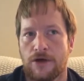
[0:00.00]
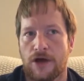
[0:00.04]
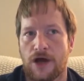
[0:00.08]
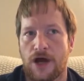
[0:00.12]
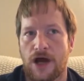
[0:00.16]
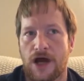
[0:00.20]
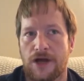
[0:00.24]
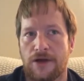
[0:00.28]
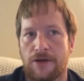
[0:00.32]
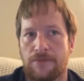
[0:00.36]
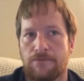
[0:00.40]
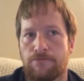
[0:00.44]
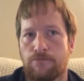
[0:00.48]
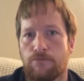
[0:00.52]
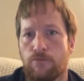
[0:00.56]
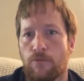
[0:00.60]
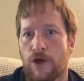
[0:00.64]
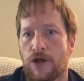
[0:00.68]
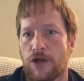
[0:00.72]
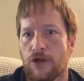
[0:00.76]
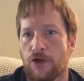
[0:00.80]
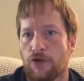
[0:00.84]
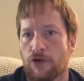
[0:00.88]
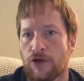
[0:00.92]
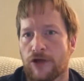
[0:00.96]
I
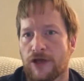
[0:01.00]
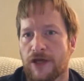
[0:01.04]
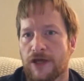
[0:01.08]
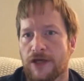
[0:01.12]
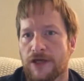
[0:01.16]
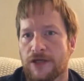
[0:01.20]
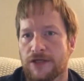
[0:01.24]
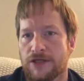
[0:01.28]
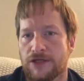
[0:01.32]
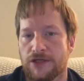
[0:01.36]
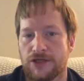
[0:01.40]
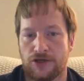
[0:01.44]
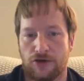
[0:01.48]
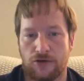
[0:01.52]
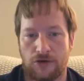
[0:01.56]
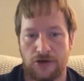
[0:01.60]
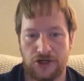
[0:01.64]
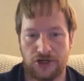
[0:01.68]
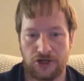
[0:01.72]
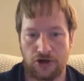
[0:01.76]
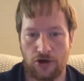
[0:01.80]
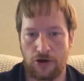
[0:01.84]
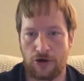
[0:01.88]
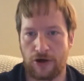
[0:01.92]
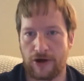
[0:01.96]
look at, I
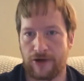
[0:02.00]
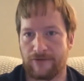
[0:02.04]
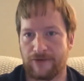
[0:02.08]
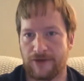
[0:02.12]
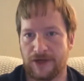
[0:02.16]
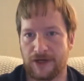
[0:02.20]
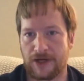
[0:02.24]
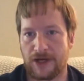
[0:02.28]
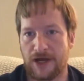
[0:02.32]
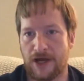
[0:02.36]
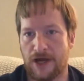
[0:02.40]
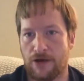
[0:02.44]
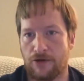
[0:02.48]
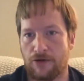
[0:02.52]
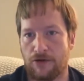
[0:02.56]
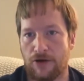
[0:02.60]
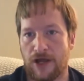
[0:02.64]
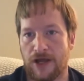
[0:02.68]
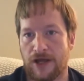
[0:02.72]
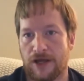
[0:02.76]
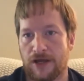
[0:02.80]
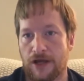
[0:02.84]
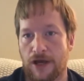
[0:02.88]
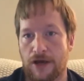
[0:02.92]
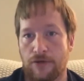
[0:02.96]
chart everything down
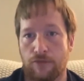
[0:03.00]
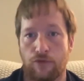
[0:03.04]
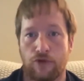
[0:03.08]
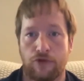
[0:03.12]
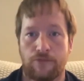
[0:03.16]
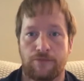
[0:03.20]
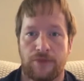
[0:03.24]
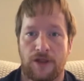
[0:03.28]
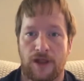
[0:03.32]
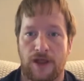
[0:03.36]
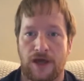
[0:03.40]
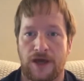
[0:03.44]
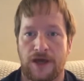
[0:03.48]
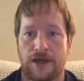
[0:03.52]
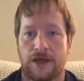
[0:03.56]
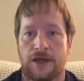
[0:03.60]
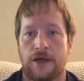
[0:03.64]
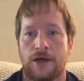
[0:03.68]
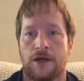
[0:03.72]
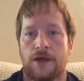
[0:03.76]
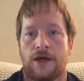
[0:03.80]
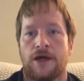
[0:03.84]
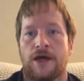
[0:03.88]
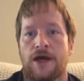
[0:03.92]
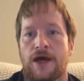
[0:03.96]
like I would play,
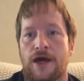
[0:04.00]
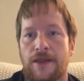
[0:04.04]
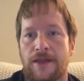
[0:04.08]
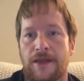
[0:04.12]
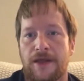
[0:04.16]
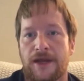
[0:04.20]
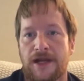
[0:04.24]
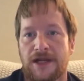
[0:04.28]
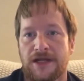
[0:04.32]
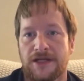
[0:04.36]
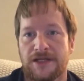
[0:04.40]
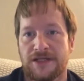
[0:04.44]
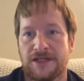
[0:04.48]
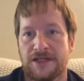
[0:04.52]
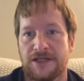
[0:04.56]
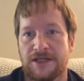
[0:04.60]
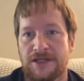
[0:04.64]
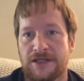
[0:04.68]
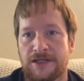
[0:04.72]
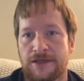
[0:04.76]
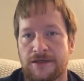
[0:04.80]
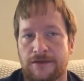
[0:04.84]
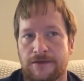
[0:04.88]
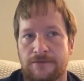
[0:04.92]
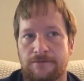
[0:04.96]
and then I
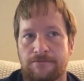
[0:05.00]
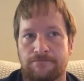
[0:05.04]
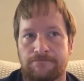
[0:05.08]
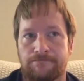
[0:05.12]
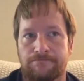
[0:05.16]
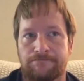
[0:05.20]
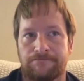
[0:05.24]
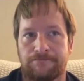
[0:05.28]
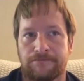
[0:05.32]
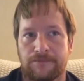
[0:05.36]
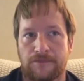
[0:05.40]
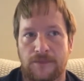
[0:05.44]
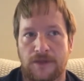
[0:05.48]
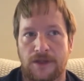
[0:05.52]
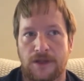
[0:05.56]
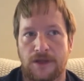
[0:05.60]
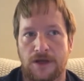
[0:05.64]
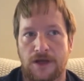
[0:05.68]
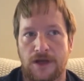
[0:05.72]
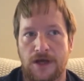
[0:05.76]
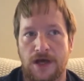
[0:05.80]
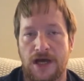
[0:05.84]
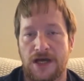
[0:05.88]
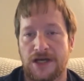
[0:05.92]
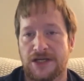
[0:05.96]
see
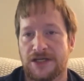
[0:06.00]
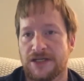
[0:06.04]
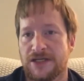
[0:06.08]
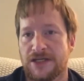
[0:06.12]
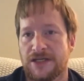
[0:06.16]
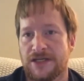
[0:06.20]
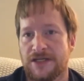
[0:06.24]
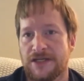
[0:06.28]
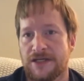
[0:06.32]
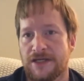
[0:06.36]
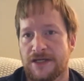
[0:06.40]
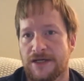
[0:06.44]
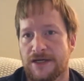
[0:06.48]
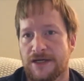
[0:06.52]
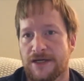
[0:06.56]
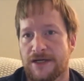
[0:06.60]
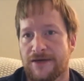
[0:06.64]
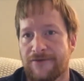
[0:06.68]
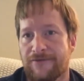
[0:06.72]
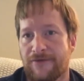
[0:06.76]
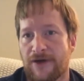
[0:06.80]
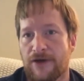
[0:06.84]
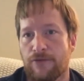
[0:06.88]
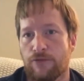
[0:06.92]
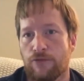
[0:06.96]

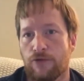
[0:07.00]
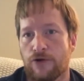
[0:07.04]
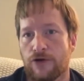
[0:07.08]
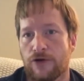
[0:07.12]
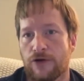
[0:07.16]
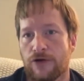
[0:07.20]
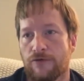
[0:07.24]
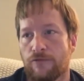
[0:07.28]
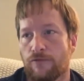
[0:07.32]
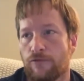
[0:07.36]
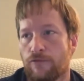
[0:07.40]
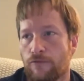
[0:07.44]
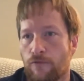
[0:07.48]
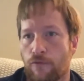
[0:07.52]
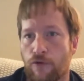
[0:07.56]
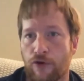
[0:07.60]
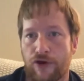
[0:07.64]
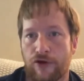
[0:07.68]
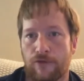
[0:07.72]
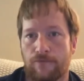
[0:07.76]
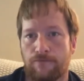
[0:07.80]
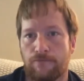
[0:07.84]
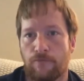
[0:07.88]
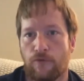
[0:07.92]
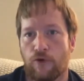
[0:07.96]
if I would
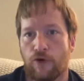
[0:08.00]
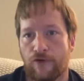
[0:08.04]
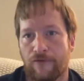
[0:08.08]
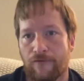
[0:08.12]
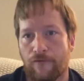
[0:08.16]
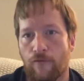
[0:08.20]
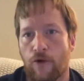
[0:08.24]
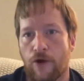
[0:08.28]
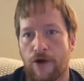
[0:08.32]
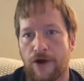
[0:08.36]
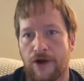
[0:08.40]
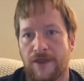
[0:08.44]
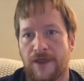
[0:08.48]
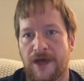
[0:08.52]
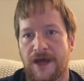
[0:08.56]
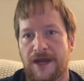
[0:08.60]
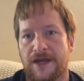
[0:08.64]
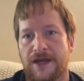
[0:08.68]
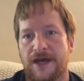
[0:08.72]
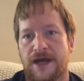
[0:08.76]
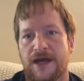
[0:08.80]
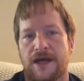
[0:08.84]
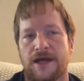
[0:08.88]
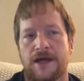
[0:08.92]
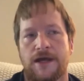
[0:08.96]
have won in that
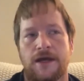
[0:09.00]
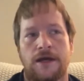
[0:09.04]
day.